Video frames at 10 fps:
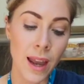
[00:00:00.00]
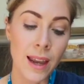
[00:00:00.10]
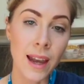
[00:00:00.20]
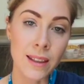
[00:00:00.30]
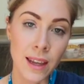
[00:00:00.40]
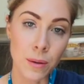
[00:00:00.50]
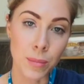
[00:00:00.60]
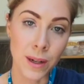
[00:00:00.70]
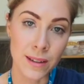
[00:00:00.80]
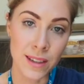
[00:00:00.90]
Can they
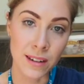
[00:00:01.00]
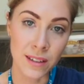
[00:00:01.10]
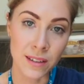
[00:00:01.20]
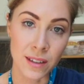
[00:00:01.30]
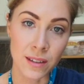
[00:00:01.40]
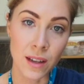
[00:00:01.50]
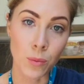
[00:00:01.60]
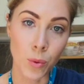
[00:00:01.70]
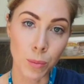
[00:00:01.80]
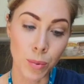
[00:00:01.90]
complete sentences
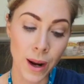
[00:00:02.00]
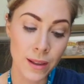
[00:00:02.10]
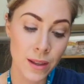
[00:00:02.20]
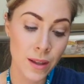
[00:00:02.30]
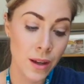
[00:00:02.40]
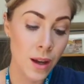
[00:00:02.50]
in one breath?